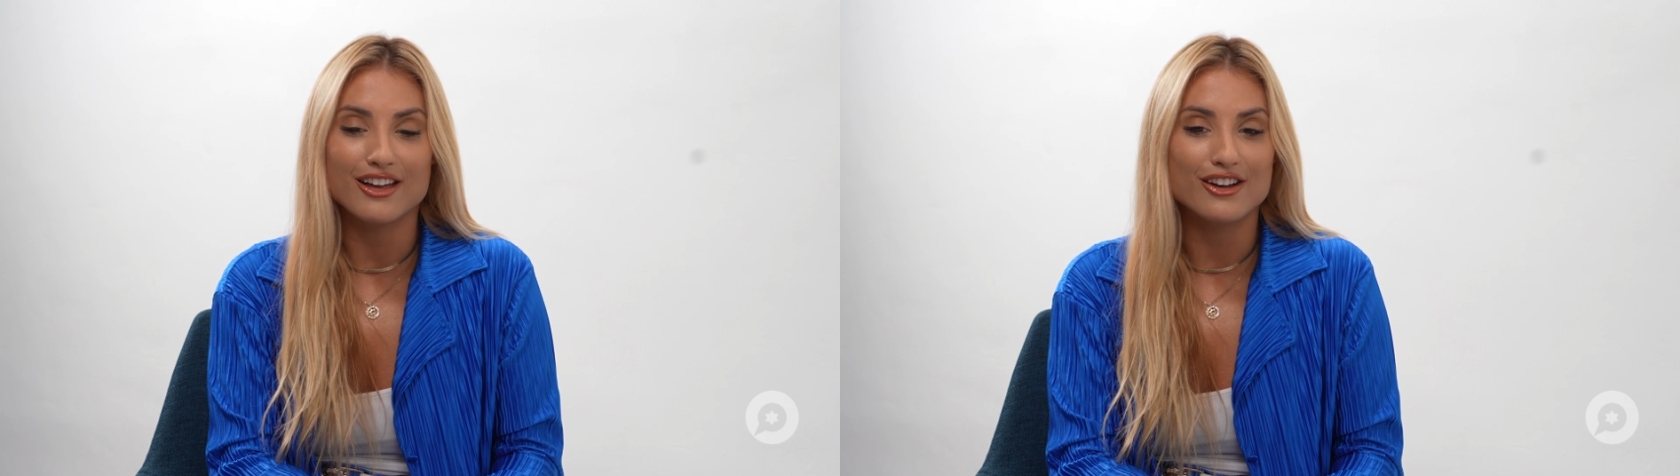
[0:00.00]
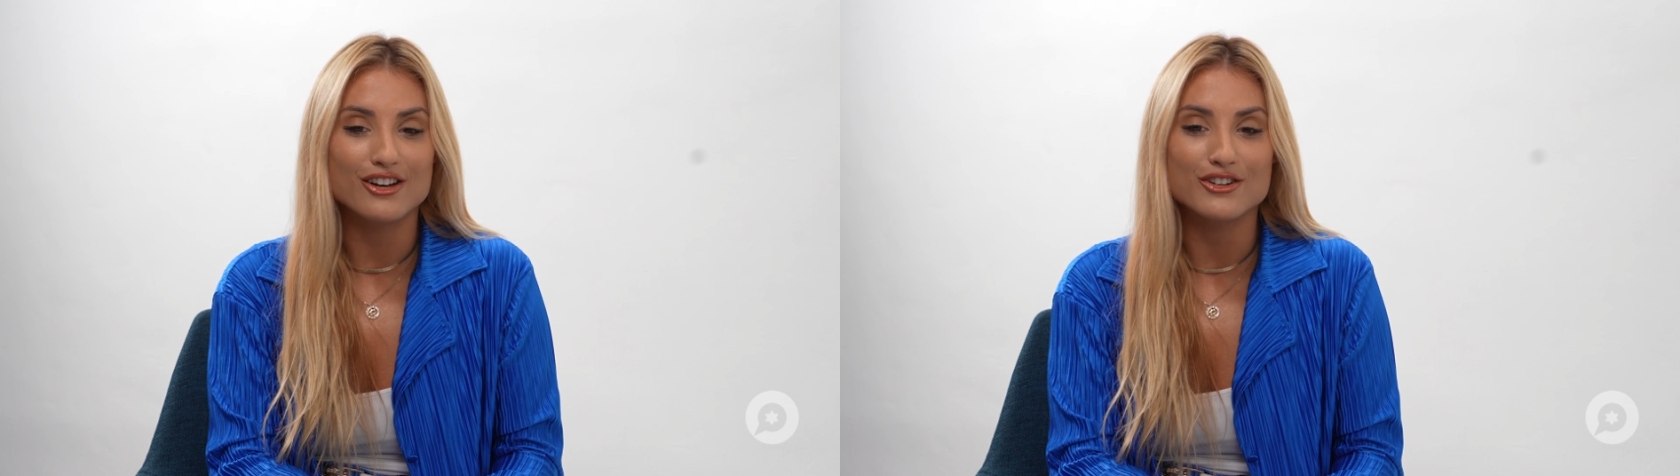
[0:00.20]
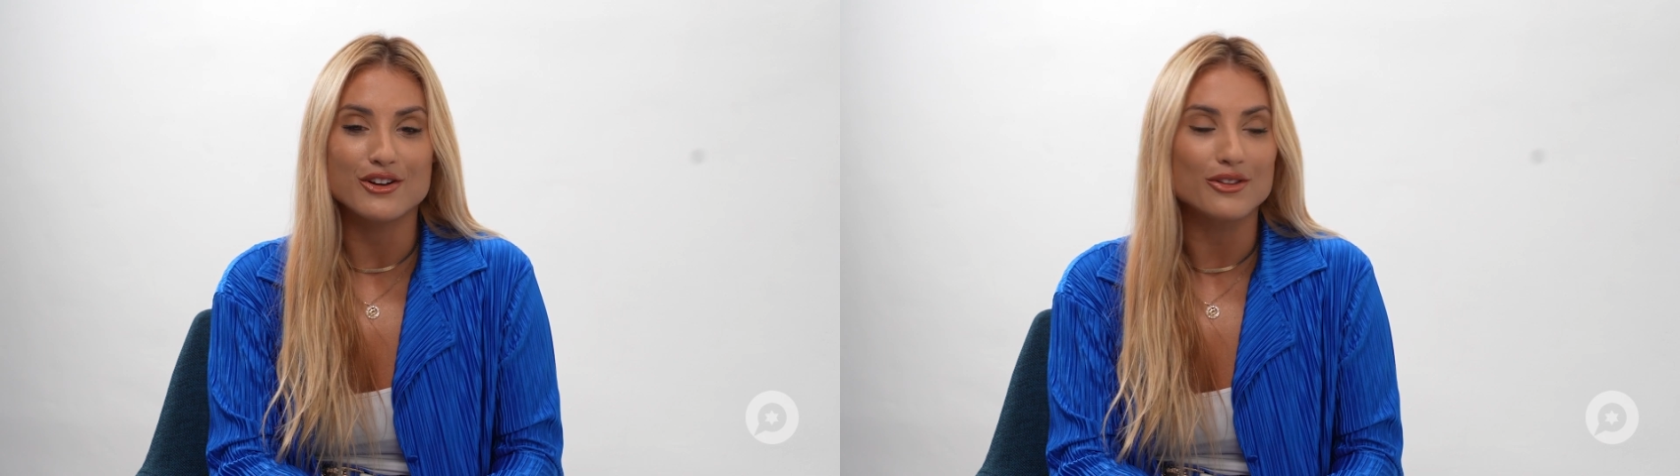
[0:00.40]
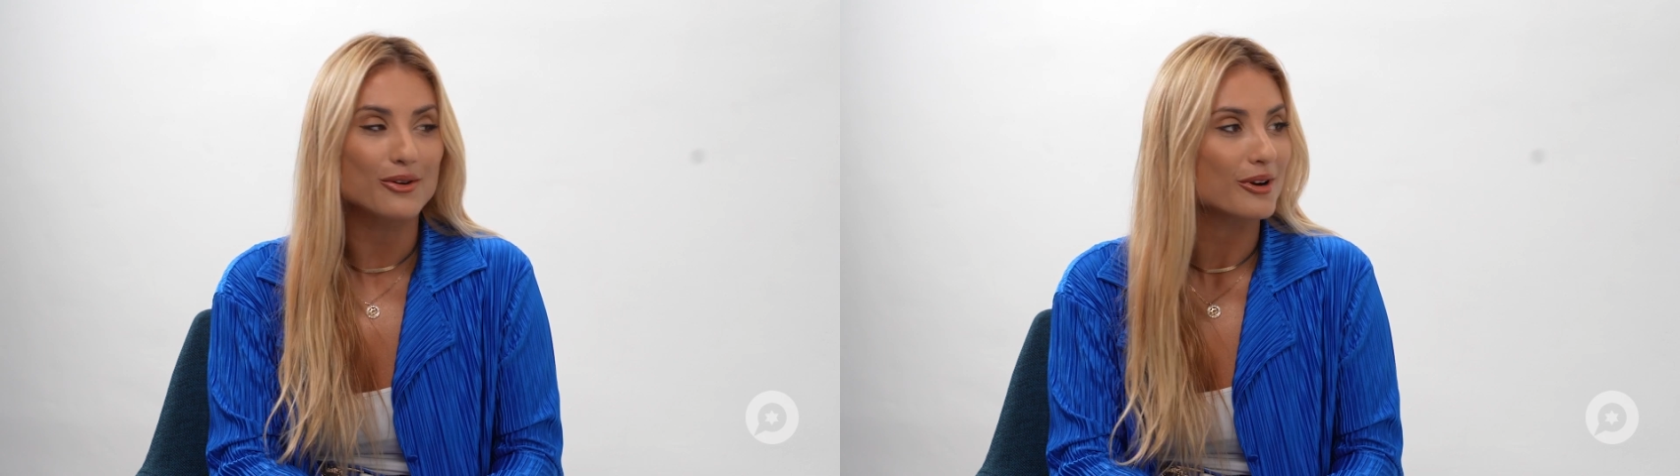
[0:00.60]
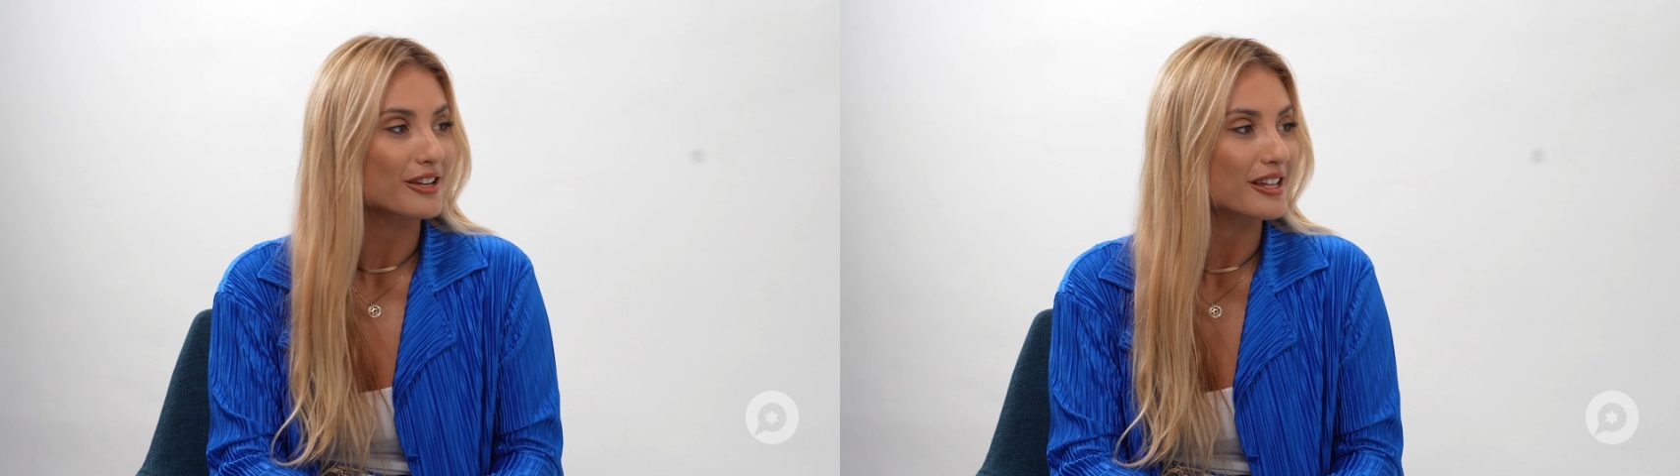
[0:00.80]
could know the
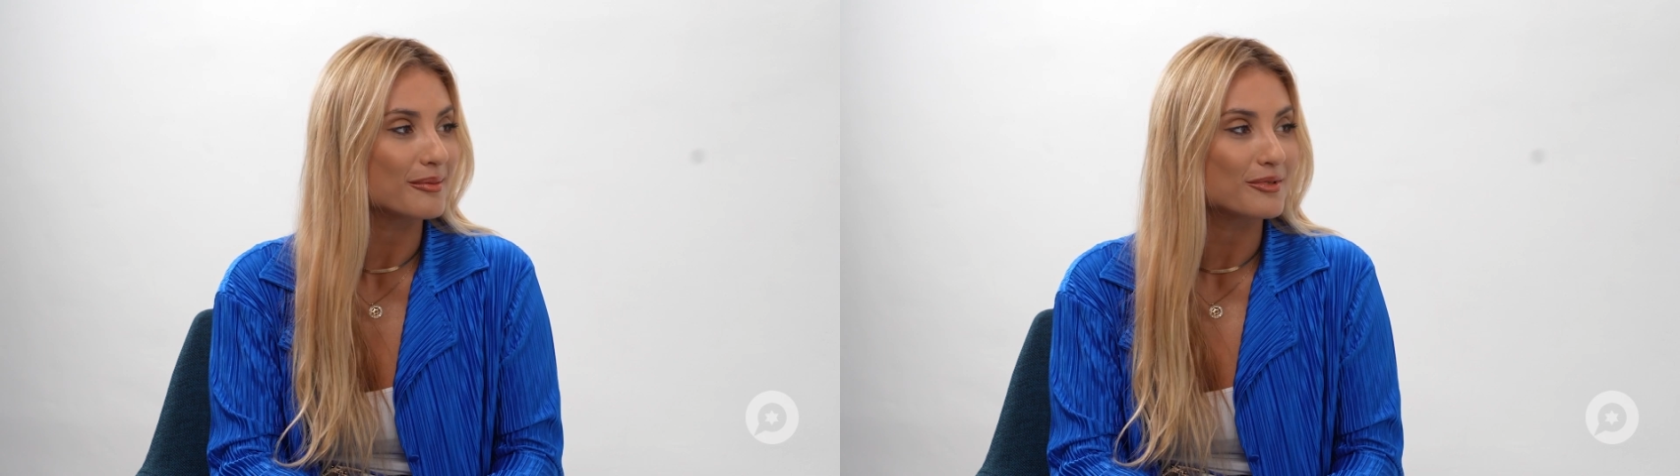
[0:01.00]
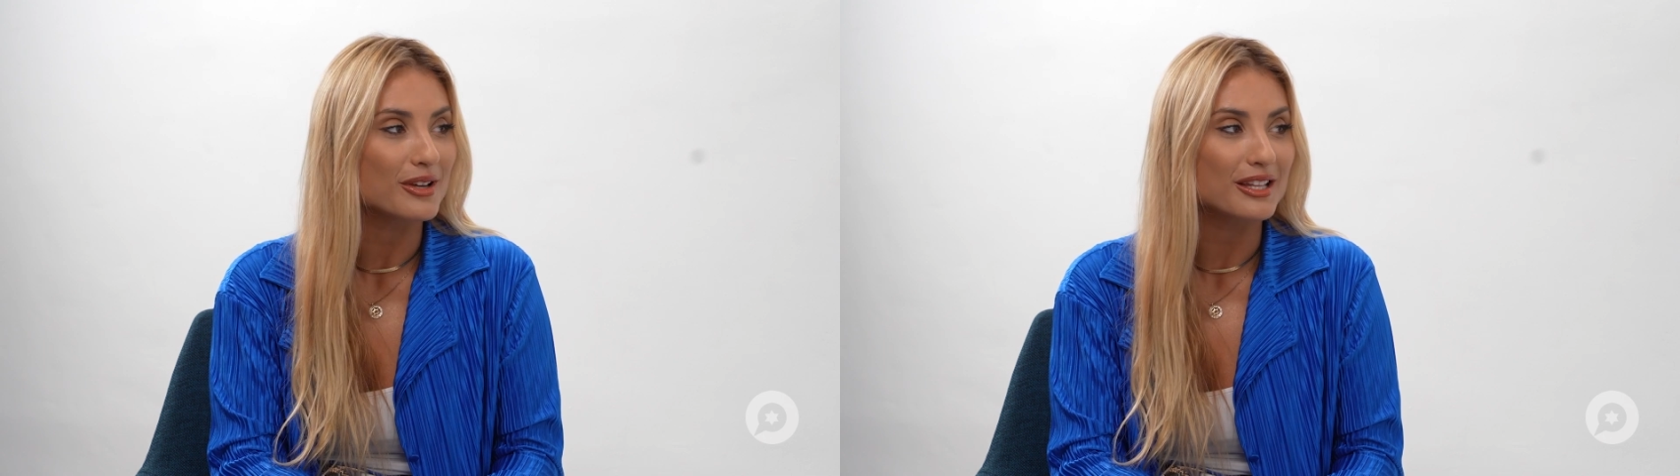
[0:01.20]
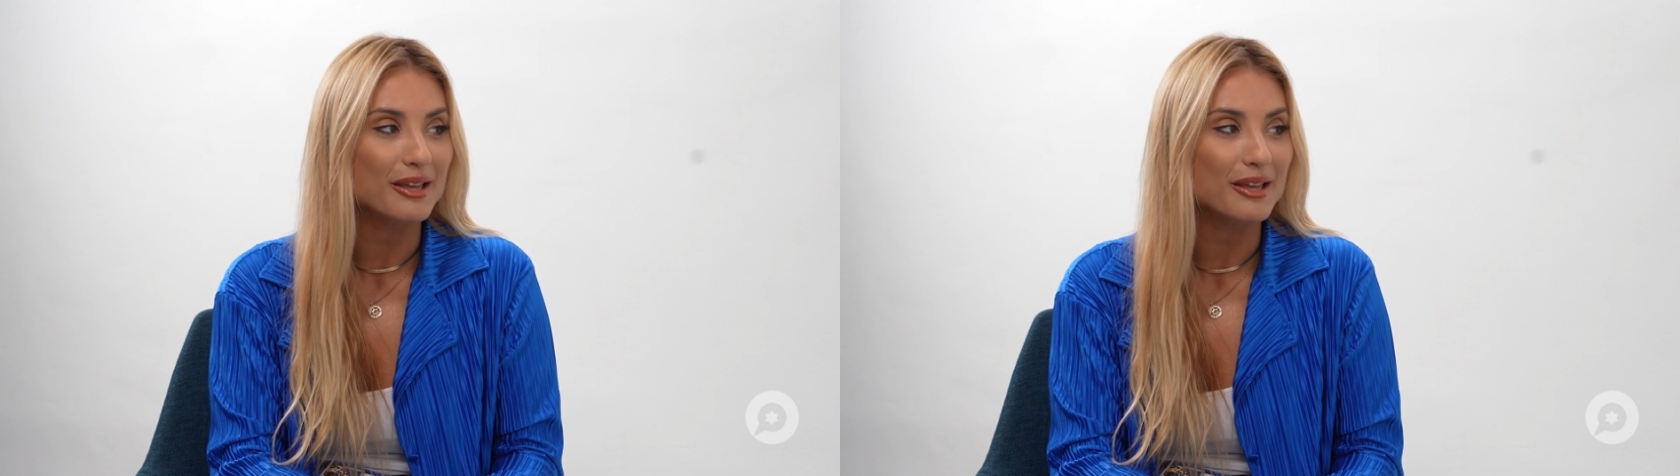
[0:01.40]
work that I'm doing,